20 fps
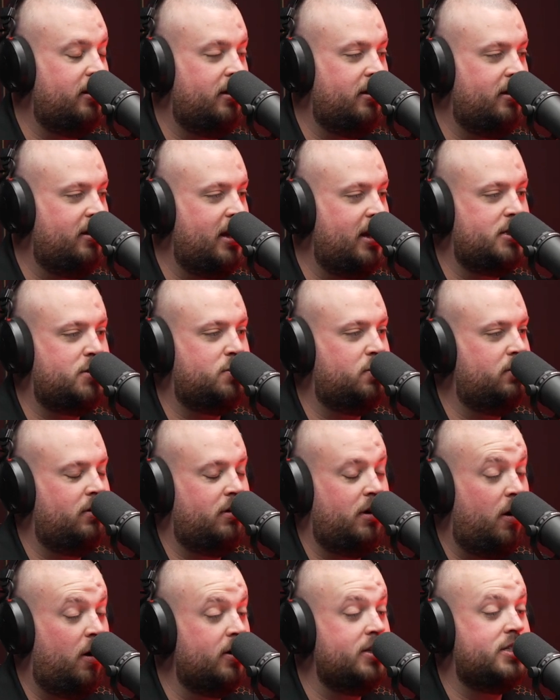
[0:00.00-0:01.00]
that's
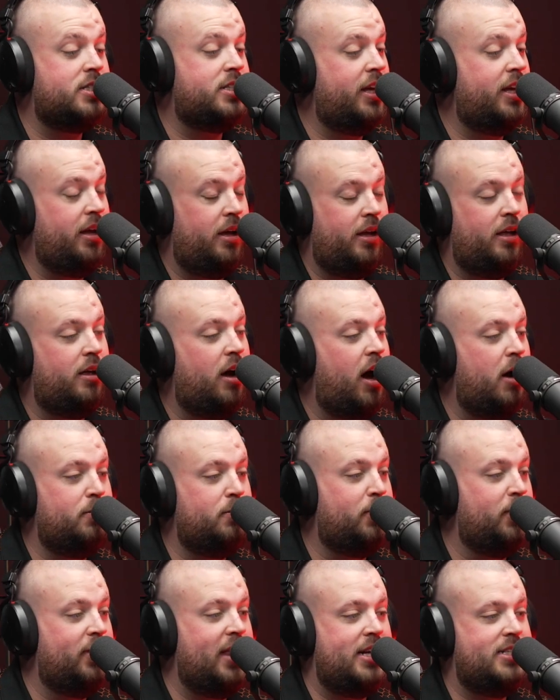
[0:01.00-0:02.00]
honestly I would
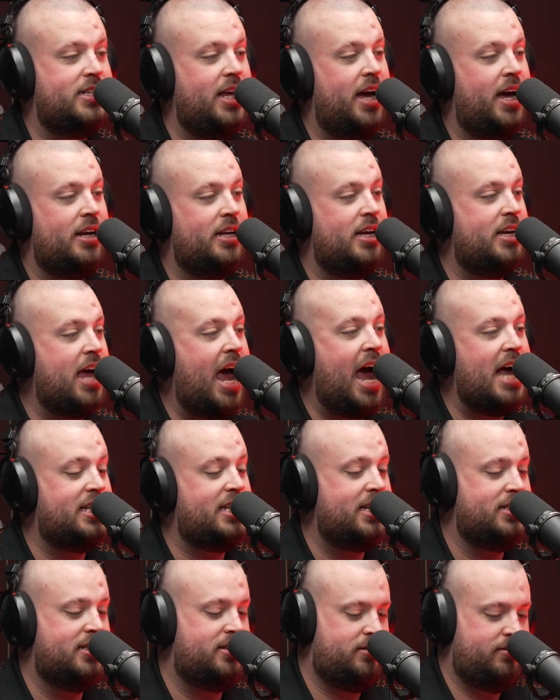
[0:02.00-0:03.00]
put that down
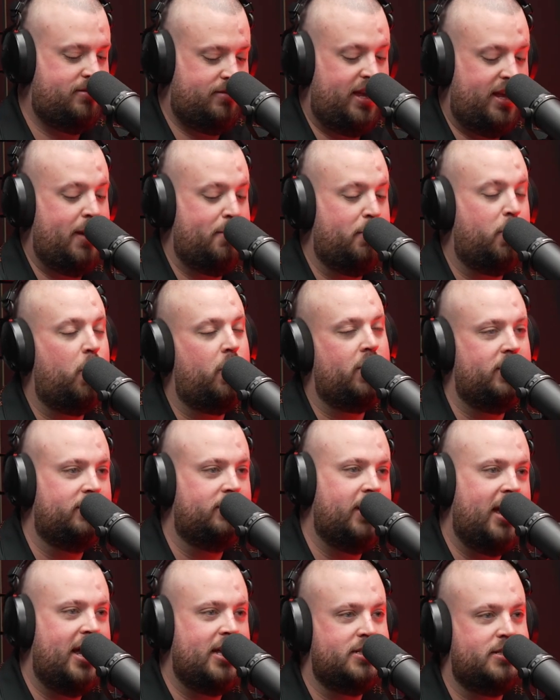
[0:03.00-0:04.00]
as
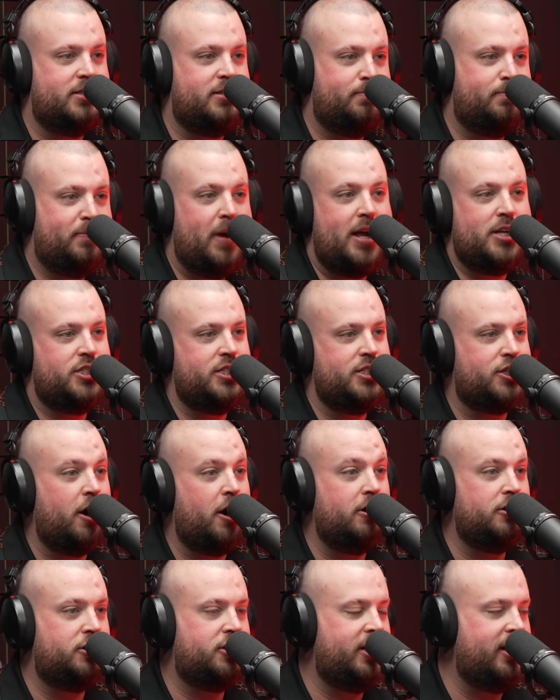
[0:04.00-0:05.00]
important as Benji's
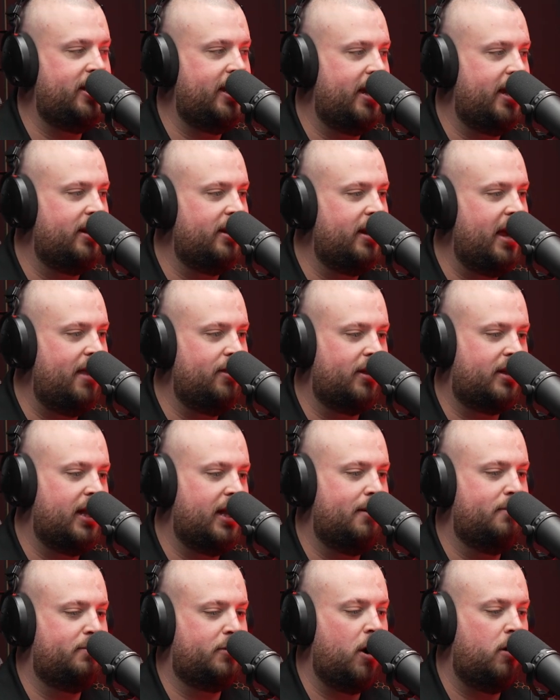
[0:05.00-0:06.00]
coaching and the
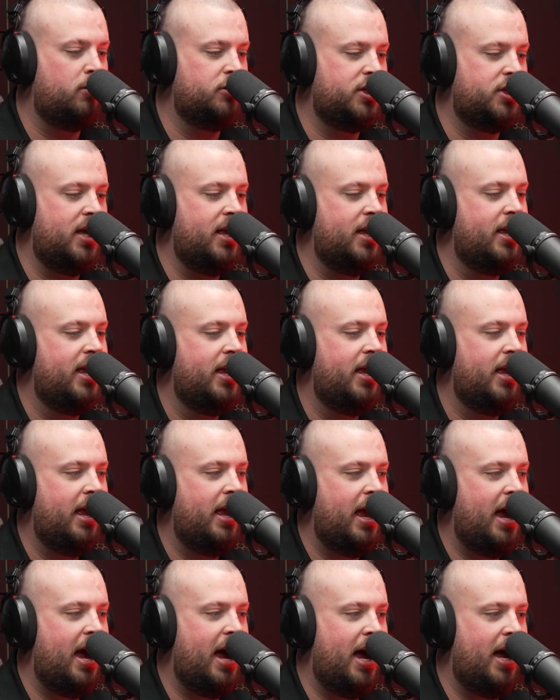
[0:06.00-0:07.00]
club culture.
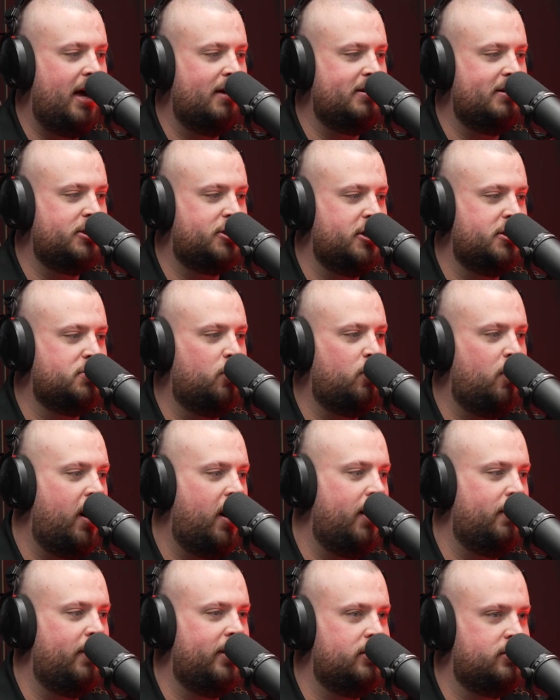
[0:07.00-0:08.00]
In terms of
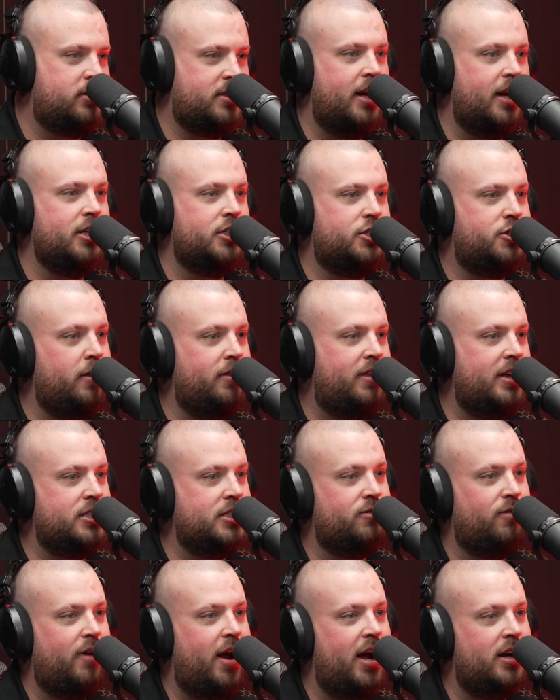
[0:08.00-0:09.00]
why we're starting to turn
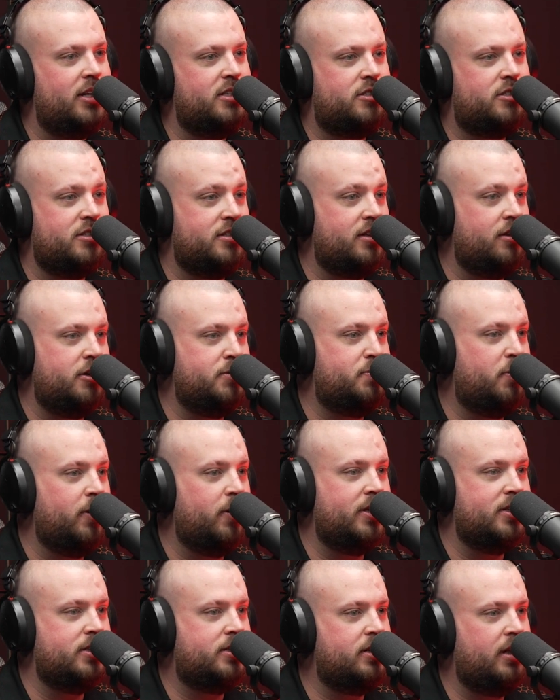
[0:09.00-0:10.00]
things around is because of those
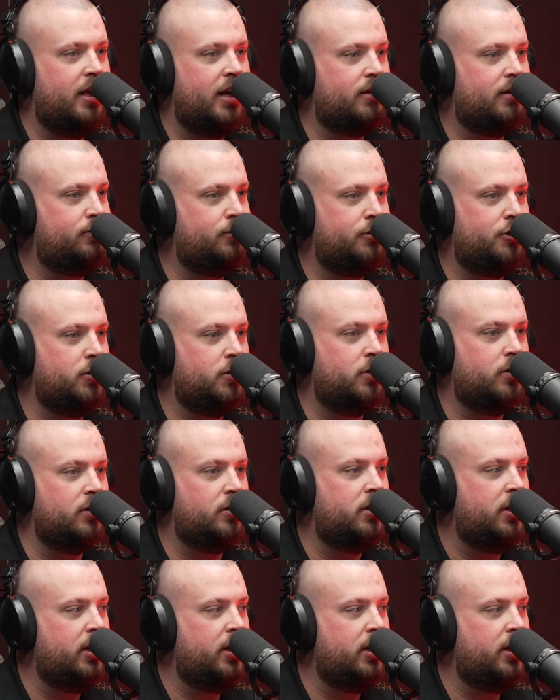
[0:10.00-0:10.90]
boys, like for sure.